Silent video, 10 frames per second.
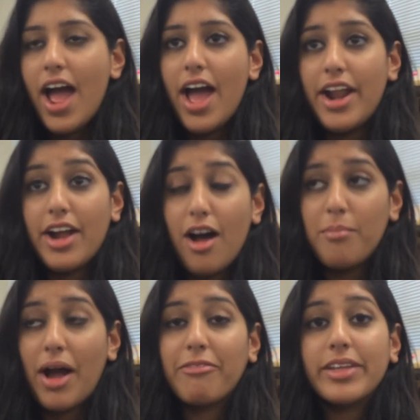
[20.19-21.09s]
And
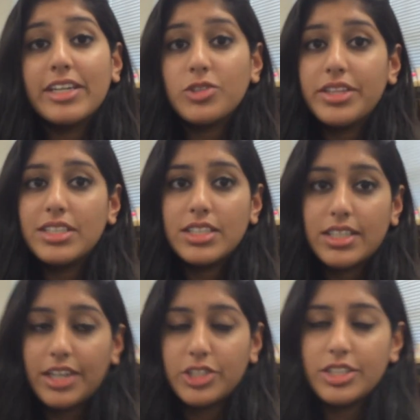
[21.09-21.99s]
I really enjoyed the
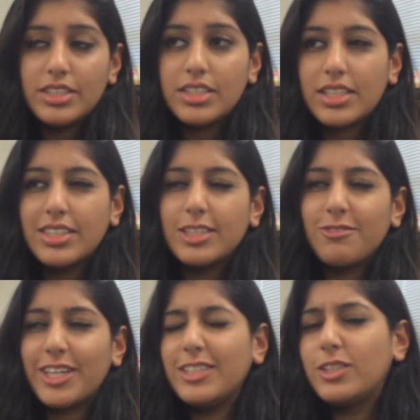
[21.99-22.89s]
discussions because it's
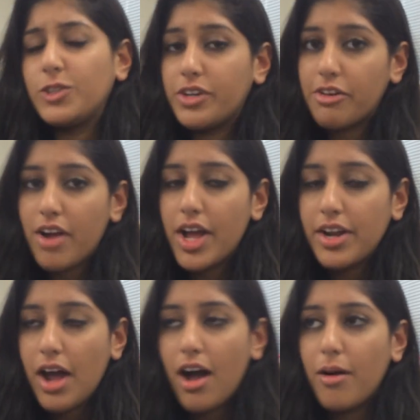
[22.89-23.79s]
very
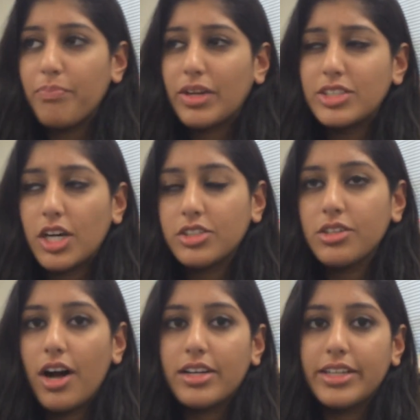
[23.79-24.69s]
student-run. Dr.
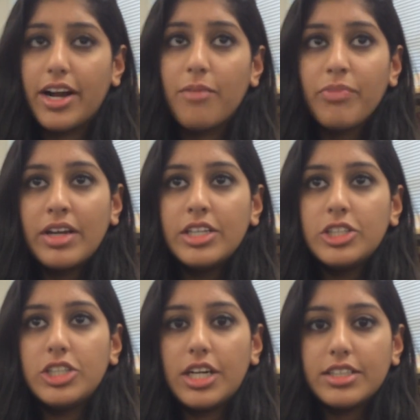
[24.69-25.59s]
Locklear,
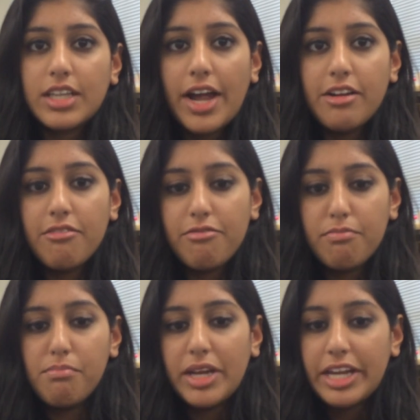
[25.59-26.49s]
she does kind of
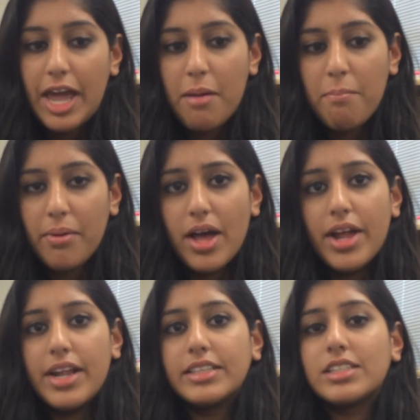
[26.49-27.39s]
mediate, but
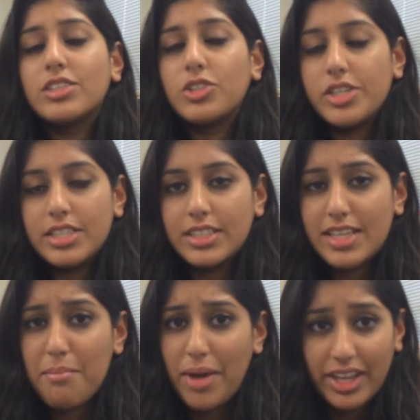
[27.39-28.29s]
it's the students
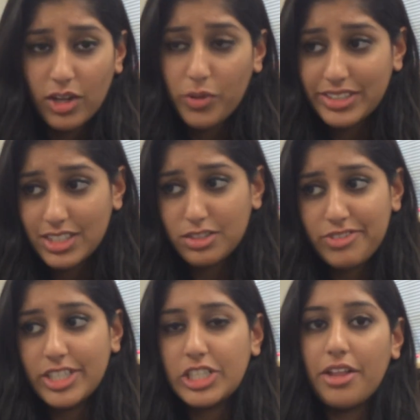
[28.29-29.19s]
that make the quizzes
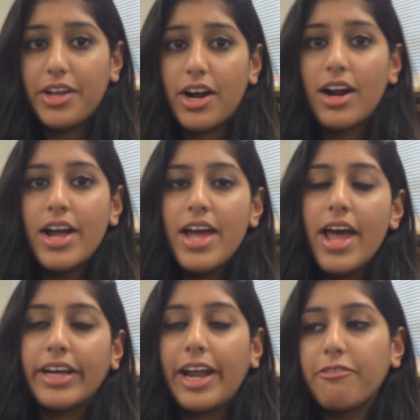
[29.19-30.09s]
for each other,
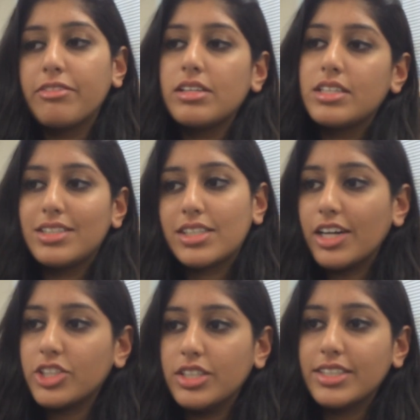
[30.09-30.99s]
kind of lead the
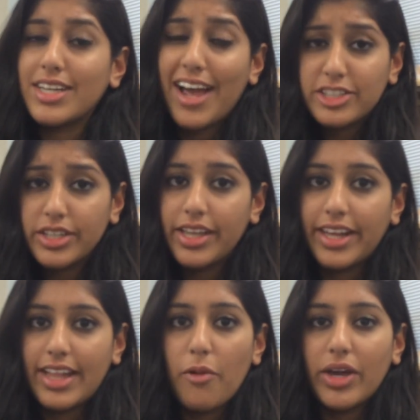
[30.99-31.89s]
discussions, and I actually
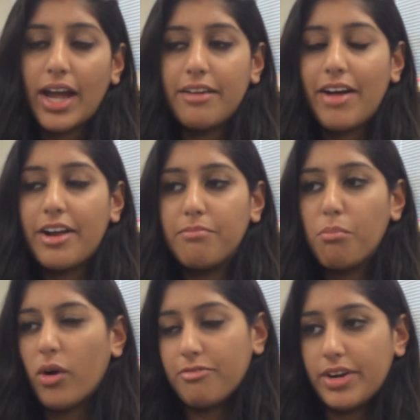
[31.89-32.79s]
like that. We kind of had
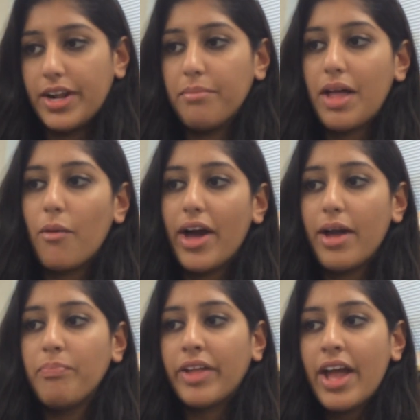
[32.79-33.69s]
more freedom that
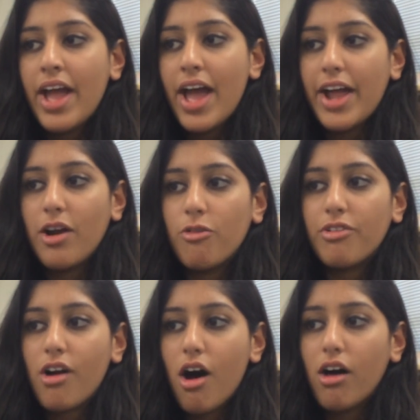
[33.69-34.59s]
way. And
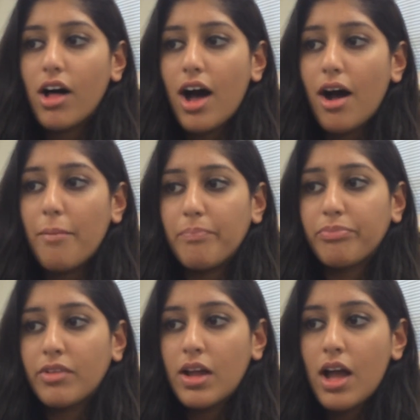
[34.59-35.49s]
overall,
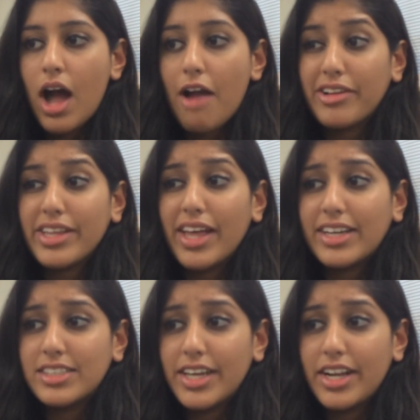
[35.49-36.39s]
I really
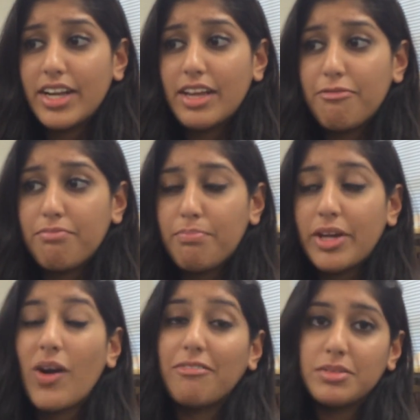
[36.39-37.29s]
liked it. But
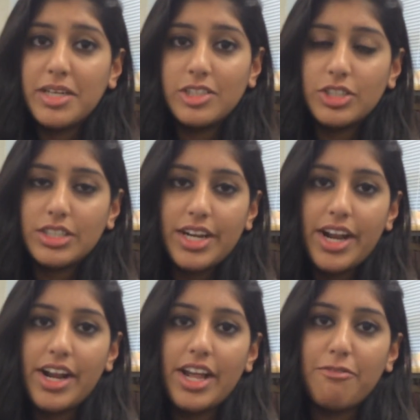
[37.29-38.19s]
you have to be interested in it.